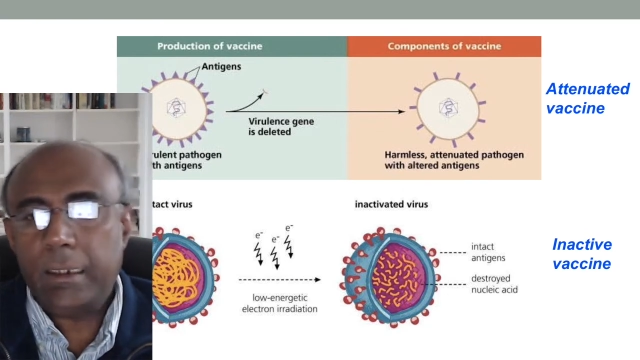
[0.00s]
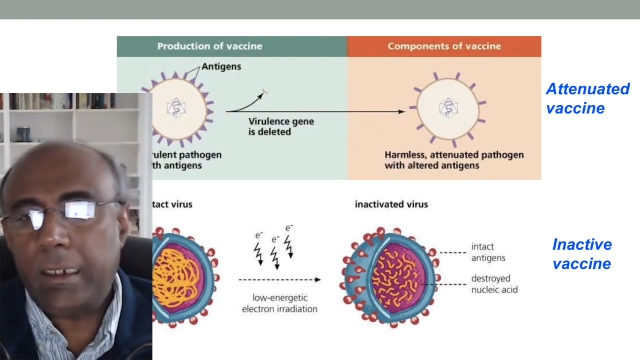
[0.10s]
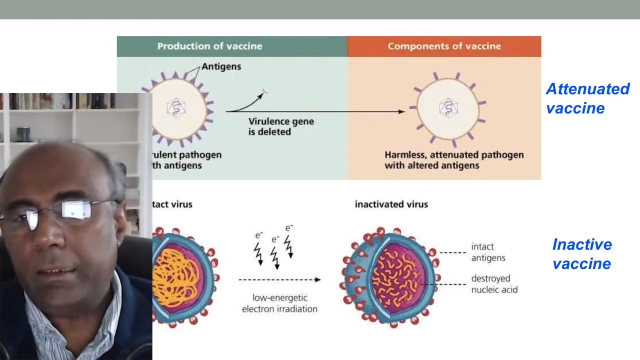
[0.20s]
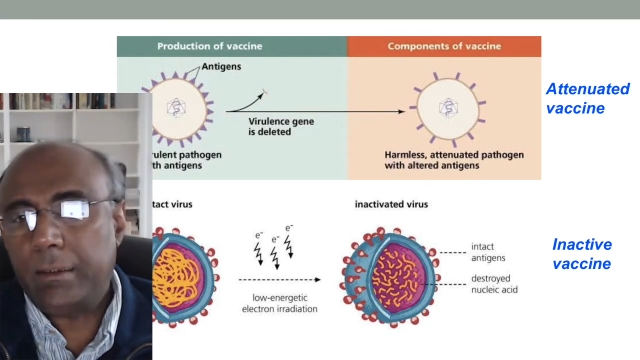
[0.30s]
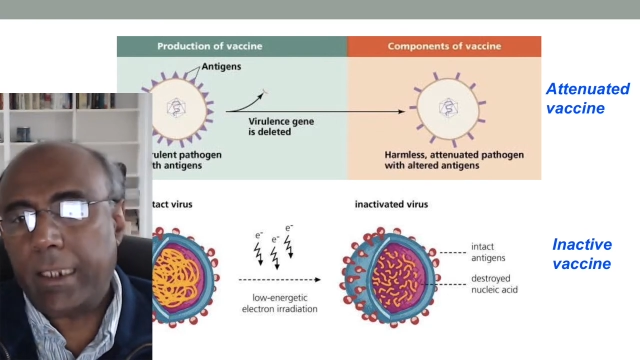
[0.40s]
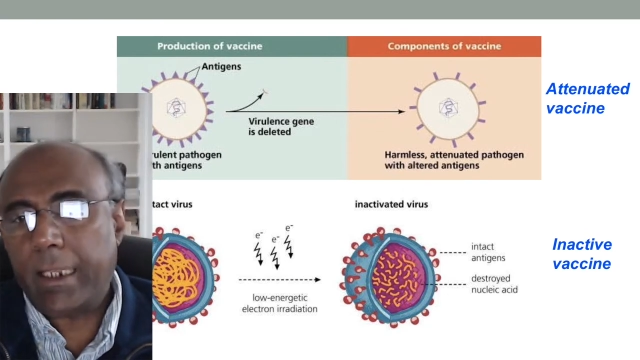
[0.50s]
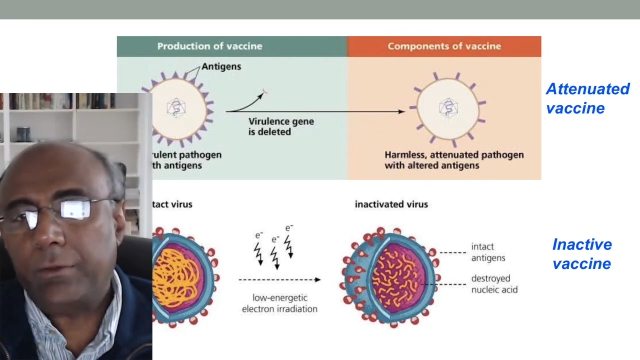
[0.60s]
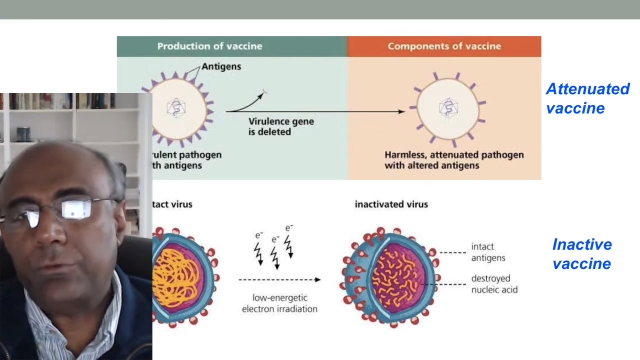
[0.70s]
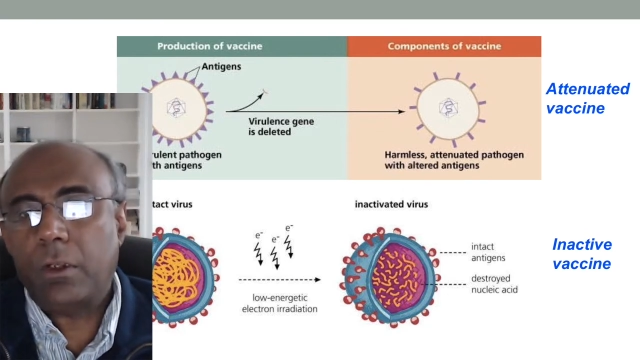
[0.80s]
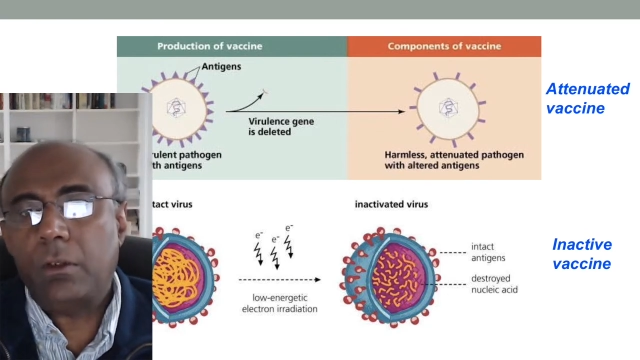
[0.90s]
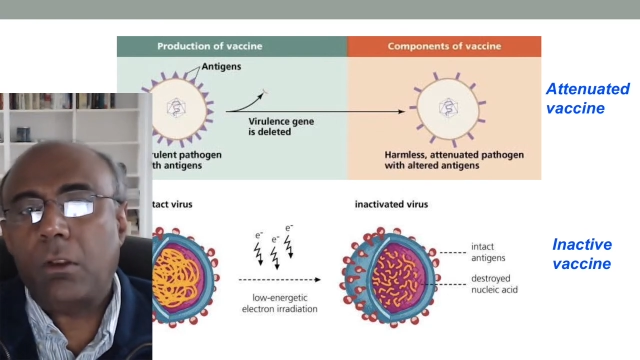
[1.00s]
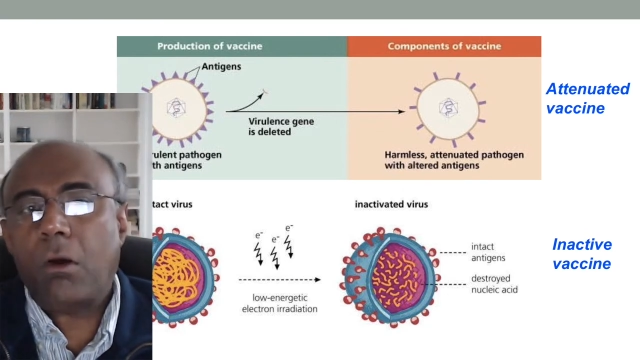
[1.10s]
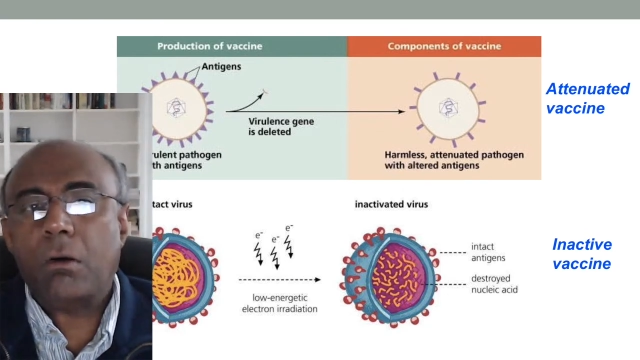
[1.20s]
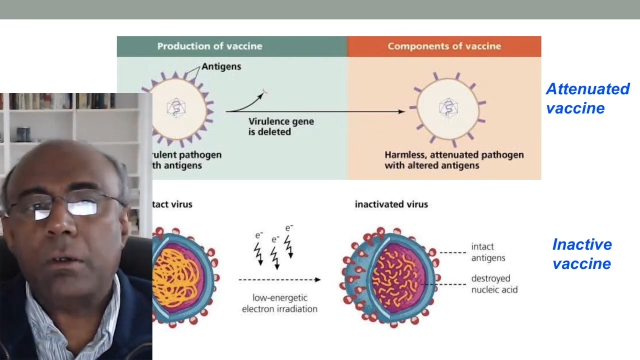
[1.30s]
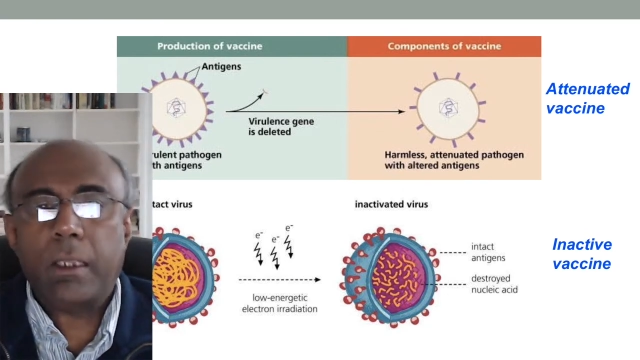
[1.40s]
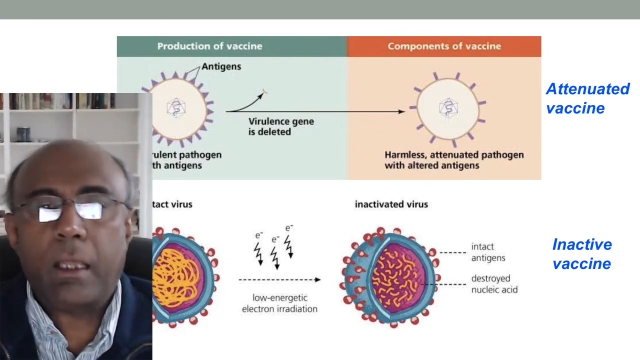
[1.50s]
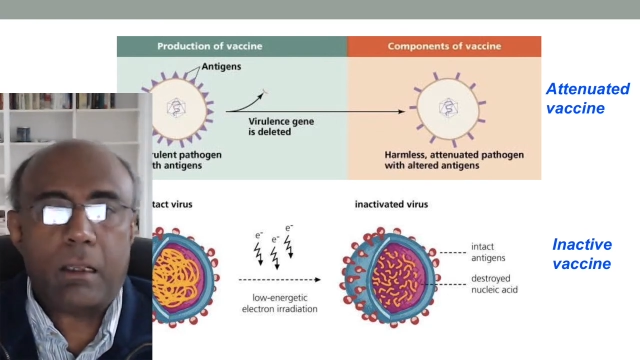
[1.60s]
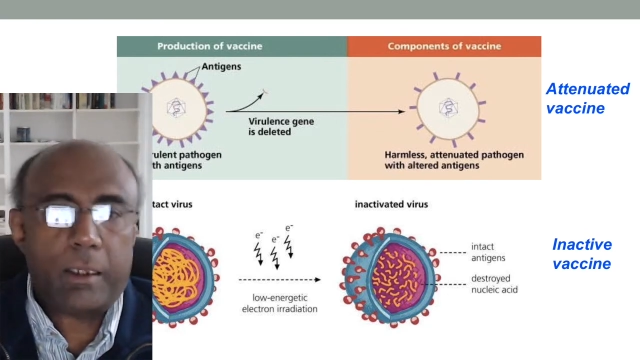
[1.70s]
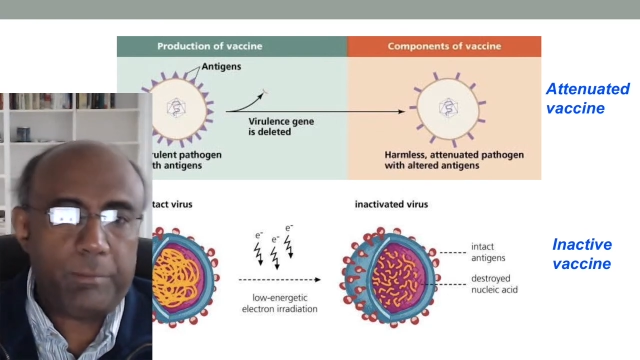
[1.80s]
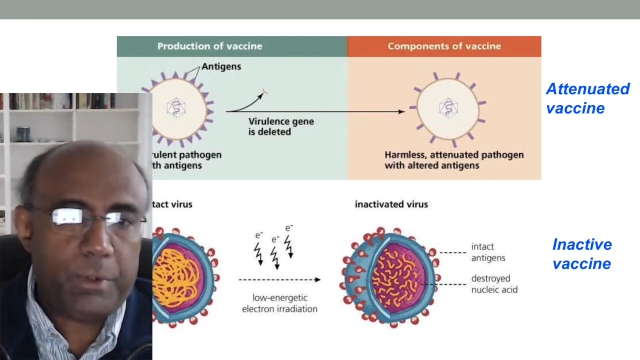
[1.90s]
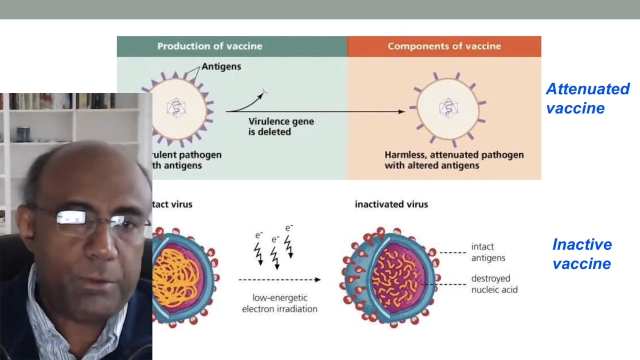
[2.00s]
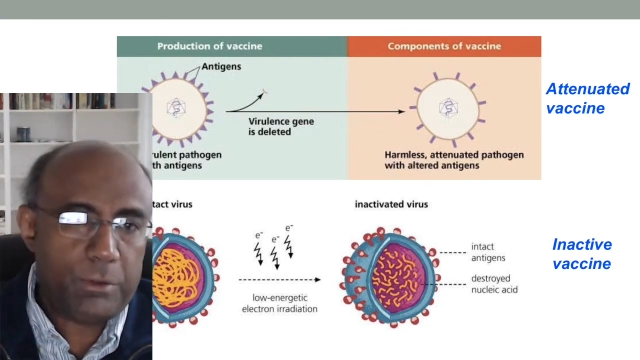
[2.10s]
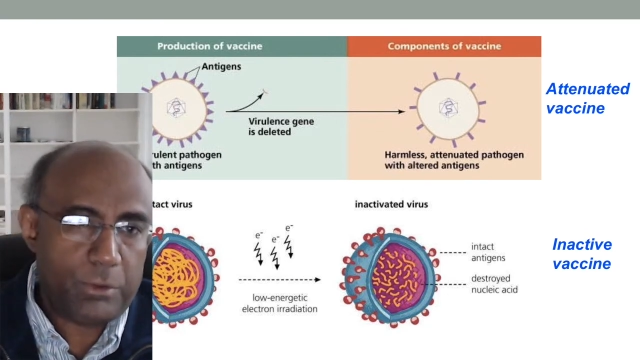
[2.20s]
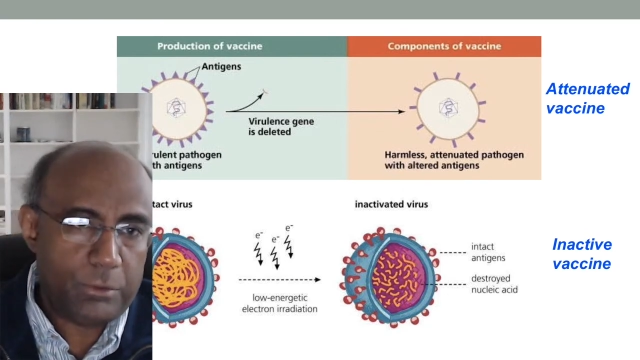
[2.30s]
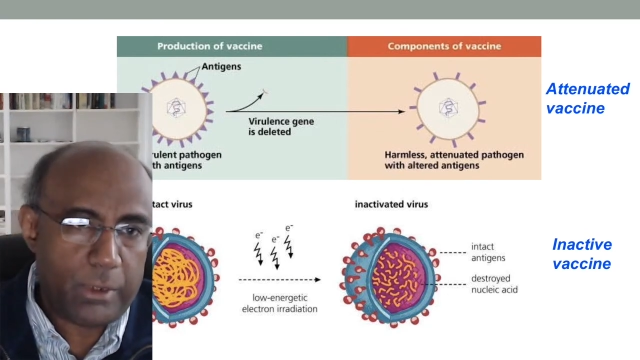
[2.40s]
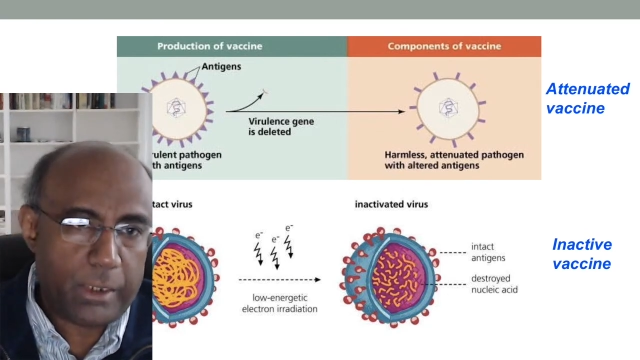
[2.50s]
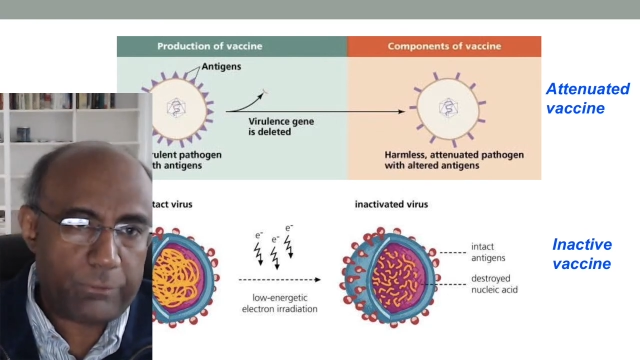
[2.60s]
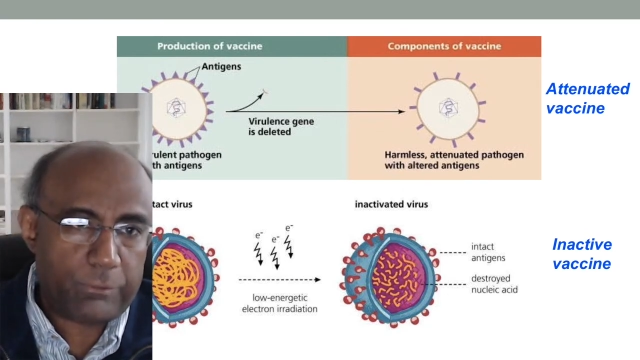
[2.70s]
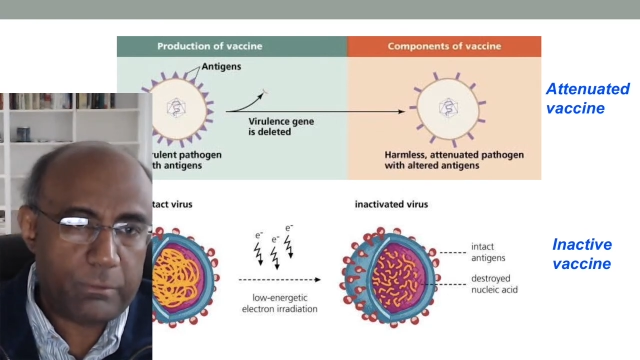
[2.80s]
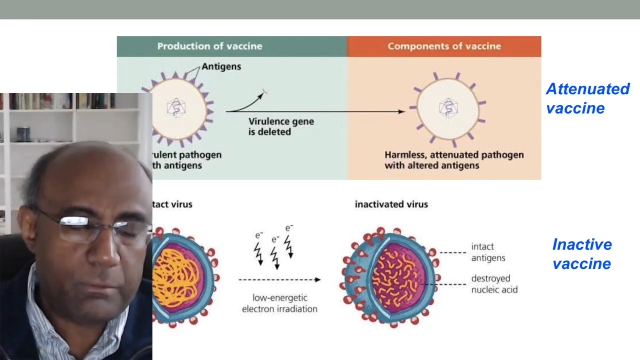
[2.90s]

It takes a long time to do this.